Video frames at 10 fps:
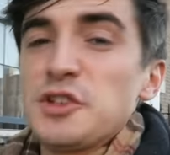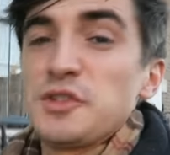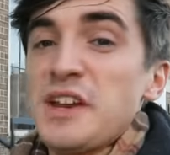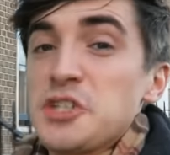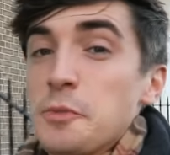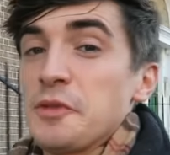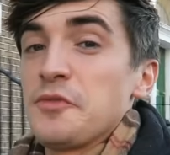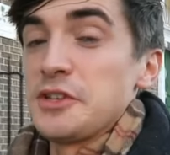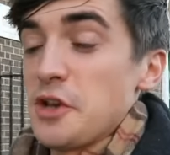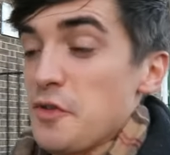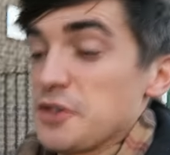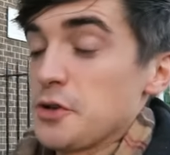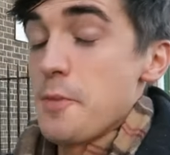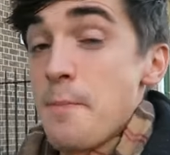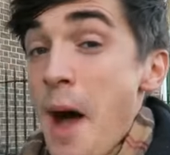I've just finished up the voiceover,
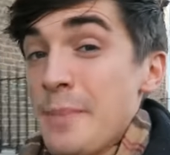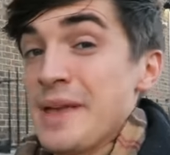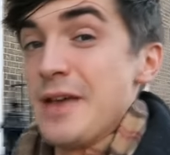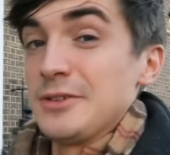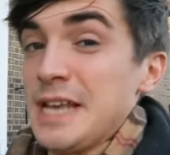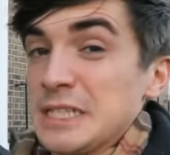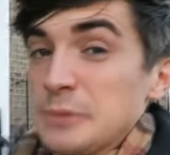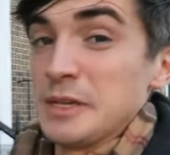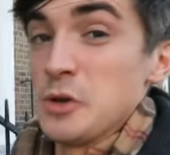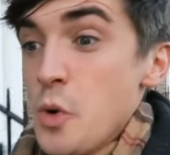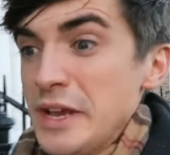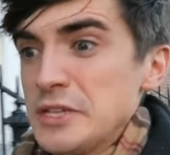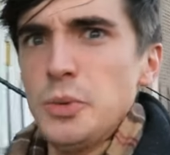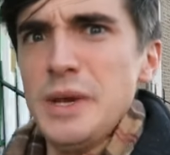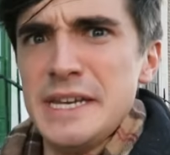so I'm popping out to get something
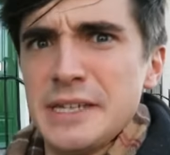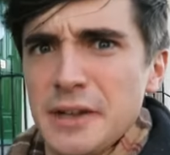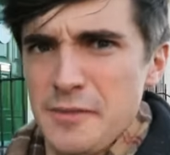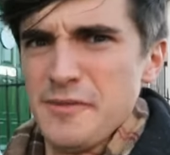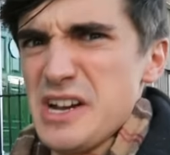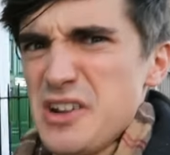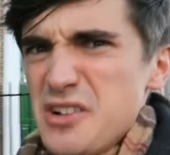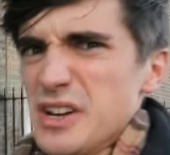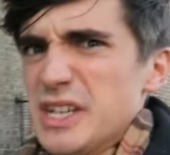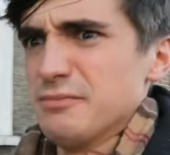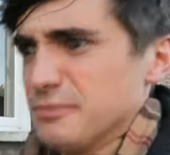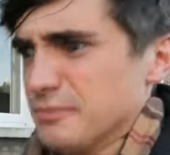quick to eat. I'm very hungry.